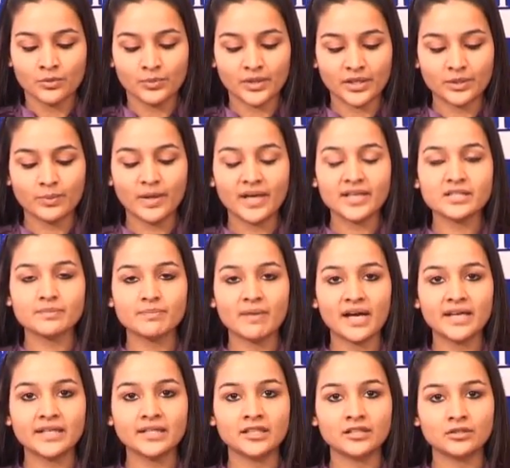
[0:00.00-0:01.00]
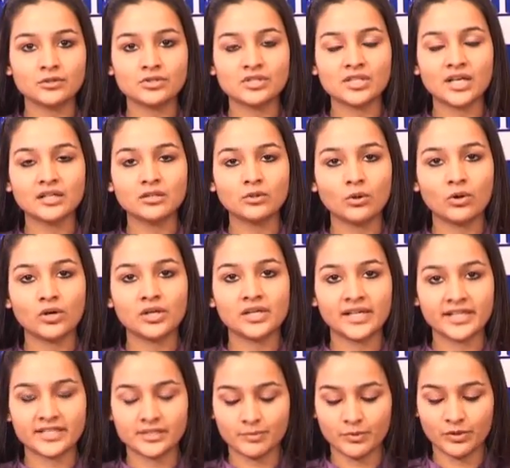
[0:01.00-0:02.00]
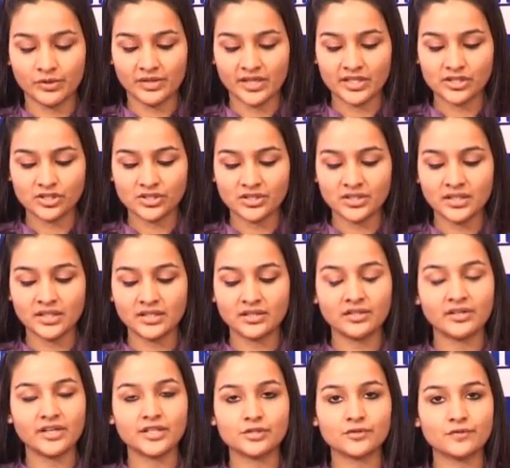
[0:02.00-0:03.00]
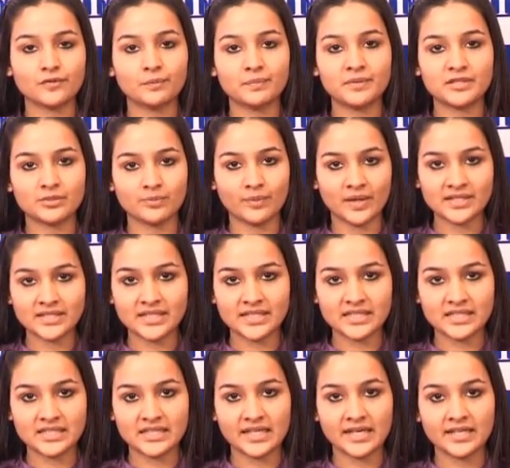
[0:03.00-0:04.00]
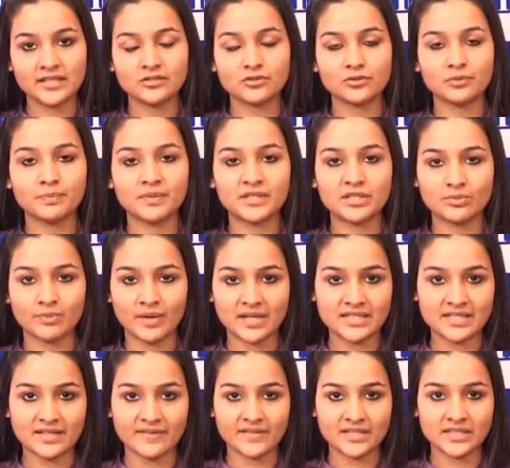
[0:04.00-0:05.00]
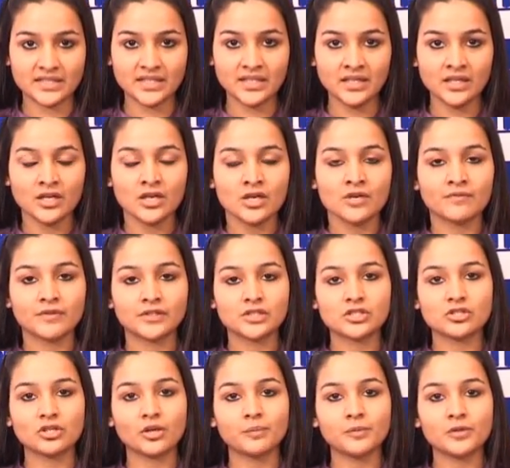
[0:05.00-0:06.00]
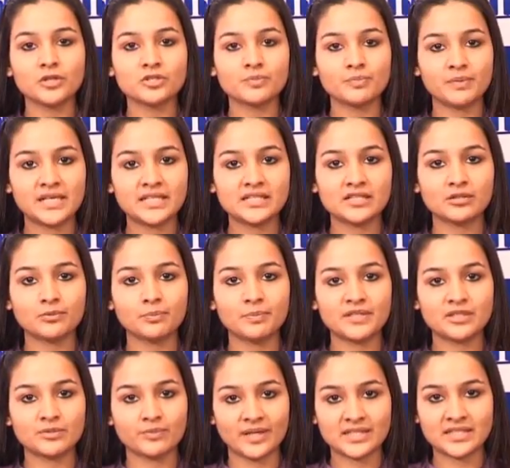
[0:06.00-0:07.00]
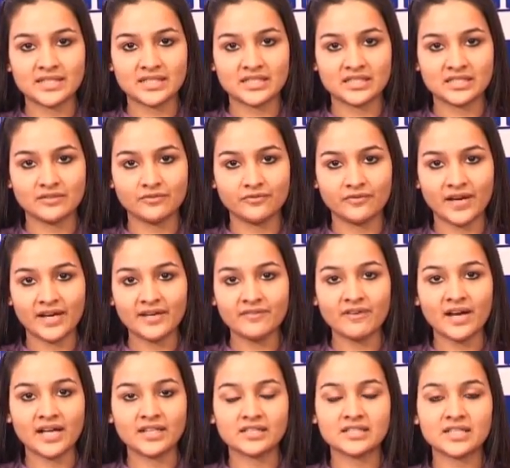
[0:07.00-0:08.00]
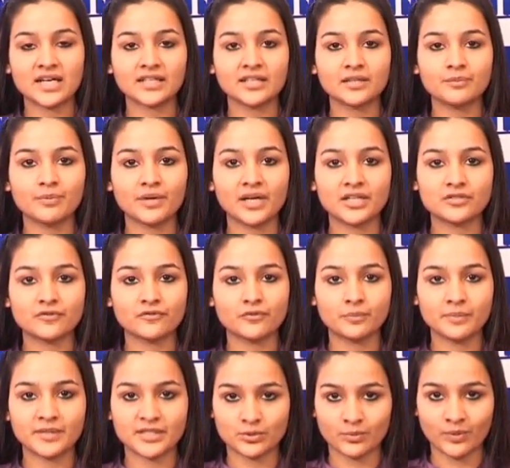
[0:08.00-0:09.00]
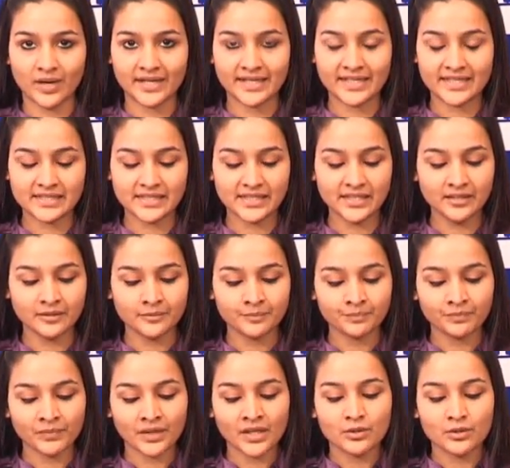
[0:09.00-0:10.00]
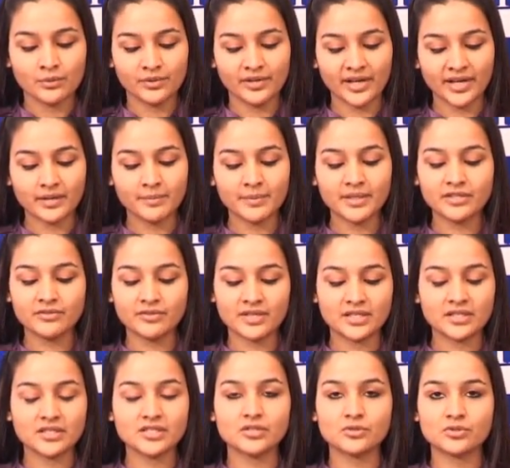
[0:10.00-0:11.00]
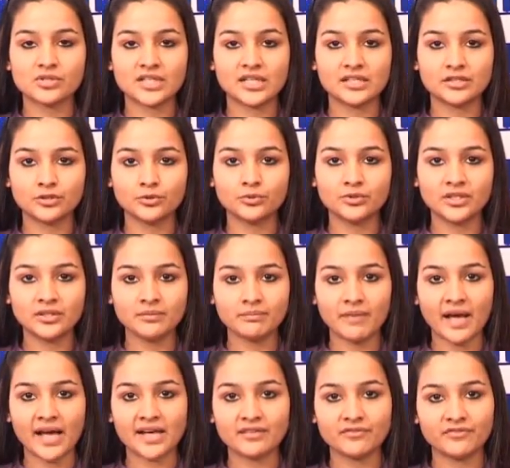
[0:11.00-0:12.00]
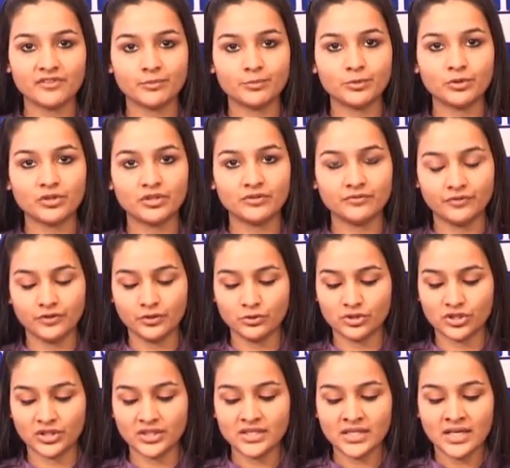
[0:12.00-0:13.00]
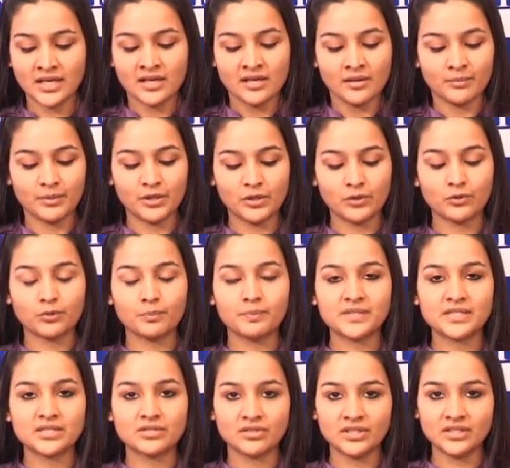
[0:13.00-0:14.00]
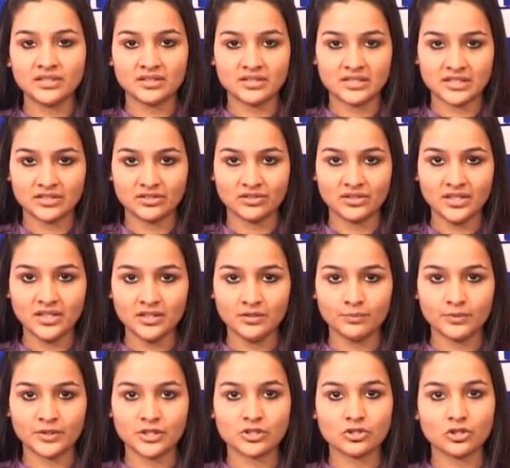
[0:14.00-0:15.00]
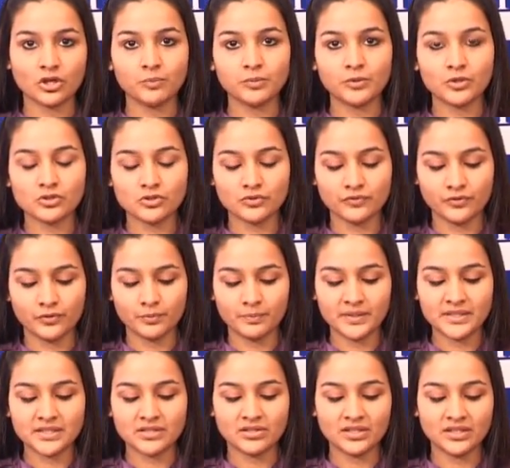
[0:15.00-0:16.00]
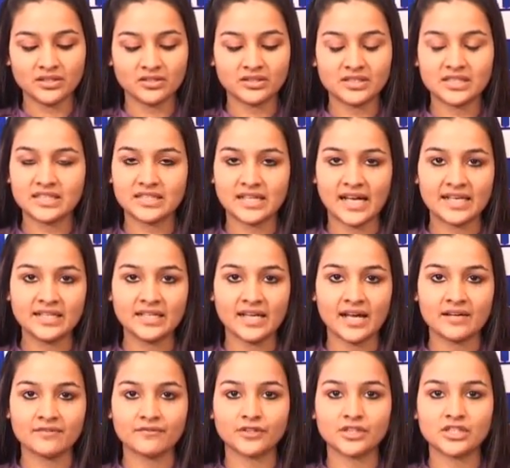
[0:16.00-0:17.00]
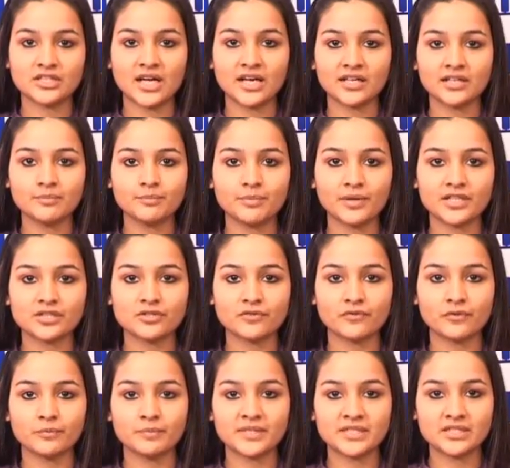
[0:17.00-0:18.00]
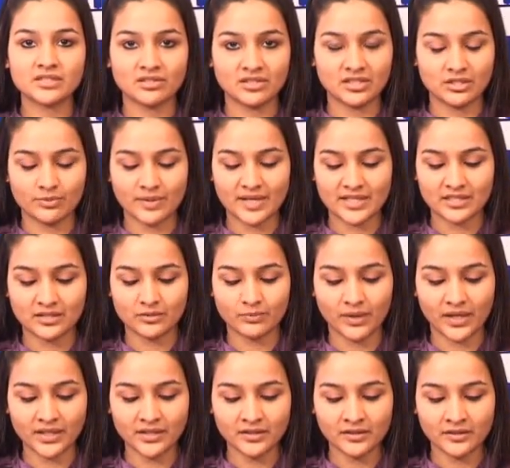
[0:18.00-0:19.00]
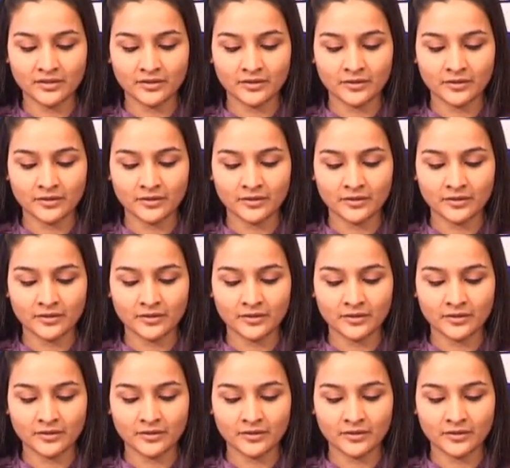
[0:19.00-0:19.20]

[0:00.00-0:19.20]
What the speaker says: we advise buying Hindustan Oil Exploration in the range of Rs 168 to Rs 170 for the stop loss placed at Rs 165 and the target price of Rs 180. We recommend traders to sell Union Bank February futures below Rs 333 with a stop loss of Rs 339 and for the target price of Rs 321.